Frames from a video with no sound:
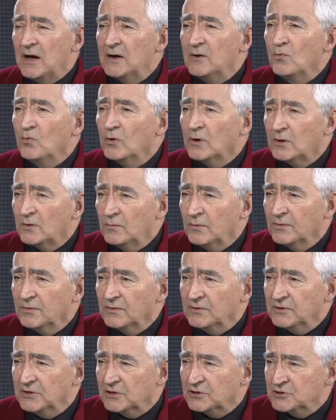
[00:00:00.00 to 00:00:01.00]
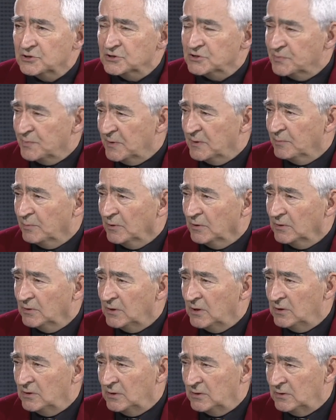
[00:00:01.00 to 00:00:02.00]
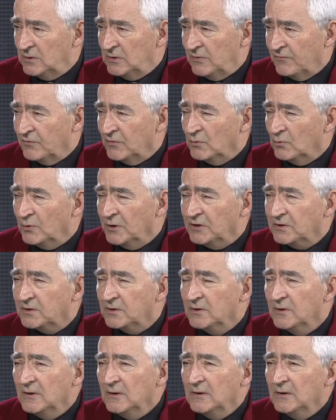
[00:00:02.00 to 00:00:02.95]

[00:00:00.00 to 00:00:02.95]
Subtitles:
I work with addictions people every week,